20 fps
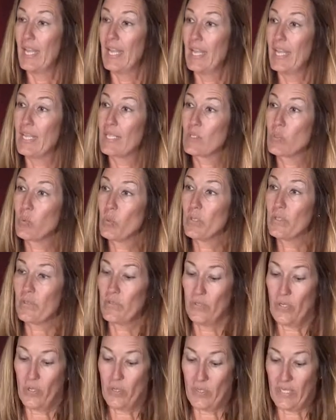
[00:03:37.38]
It's
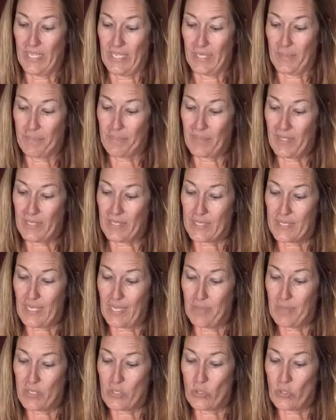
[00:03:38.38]
worth noting that
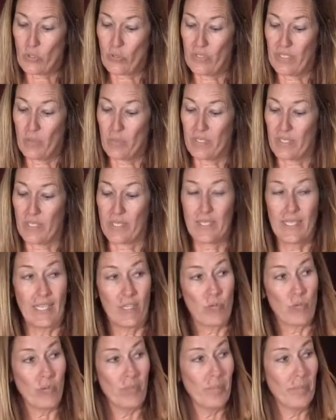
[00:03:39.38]
cybersecurity was a
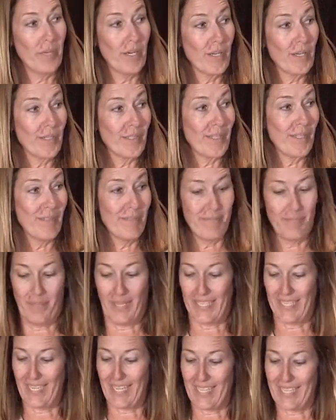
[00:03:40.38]
central part of
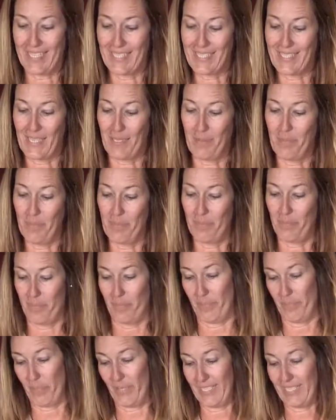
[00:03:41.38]
Monday's
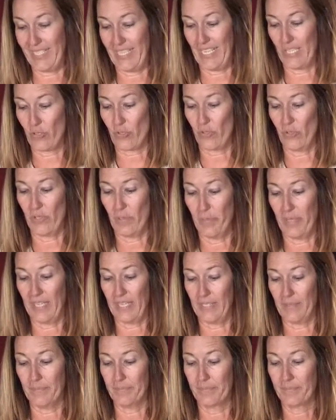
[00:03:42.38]
presidential
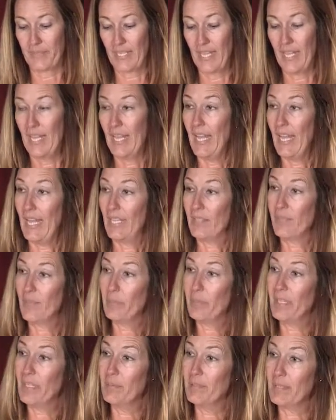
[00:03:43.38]
debate. As the
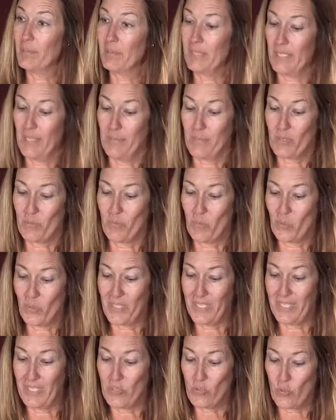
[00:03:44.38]
public becomes
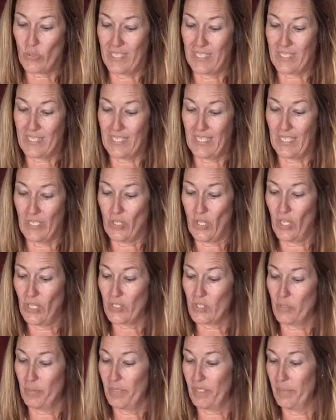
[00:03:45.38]
more interested and
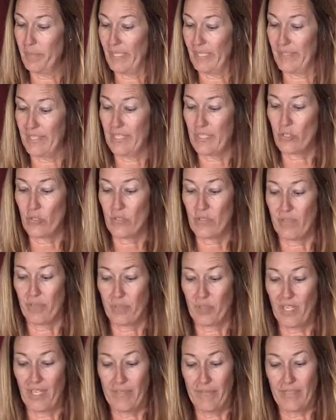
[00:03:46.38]
knowledgeable about the issues of
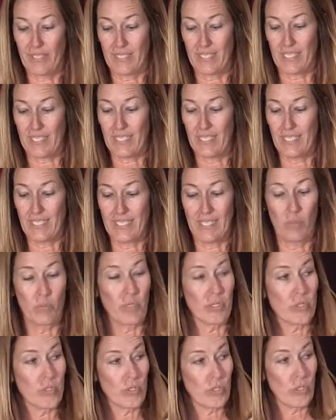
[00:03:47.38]
privacy,
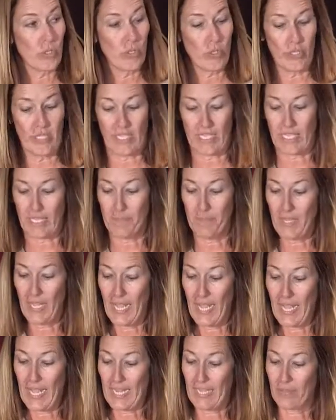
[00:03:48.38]
network security,
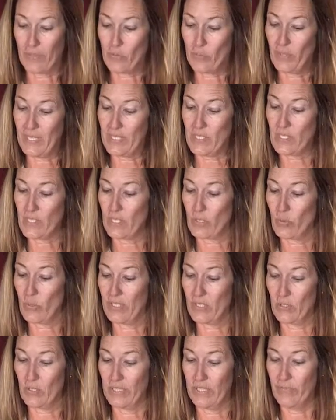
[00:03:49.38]
and threats to
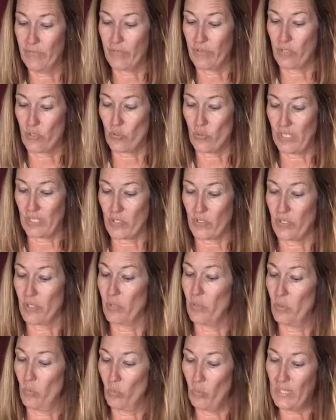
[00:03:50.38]
critical
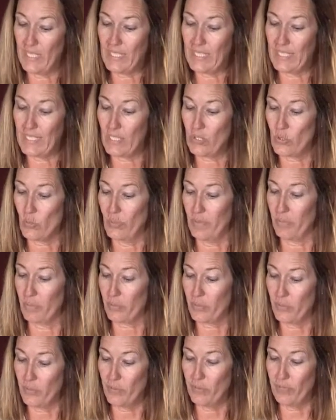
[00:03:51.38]
infrastructure, we need to
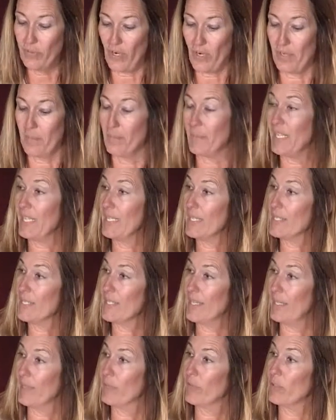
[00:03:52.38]
improve our
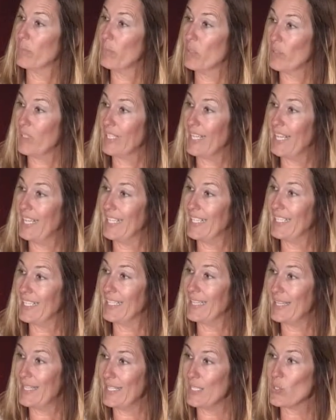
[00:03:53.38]
means of
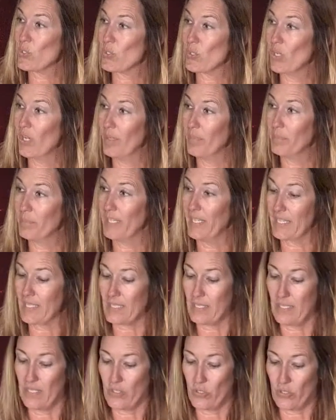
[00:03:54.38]
communicating this
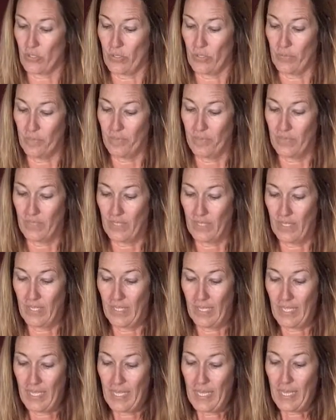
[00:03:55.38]
complex issue.
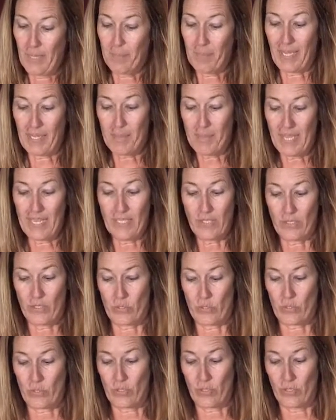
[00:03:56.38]
My main
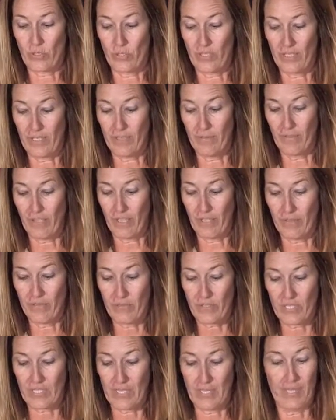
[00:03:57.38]
concern
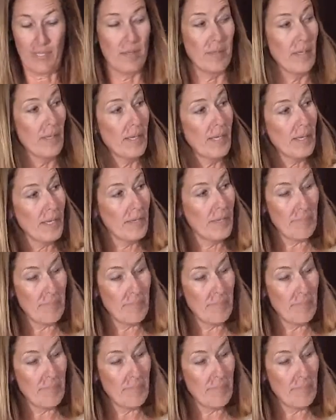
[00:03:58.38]
involves the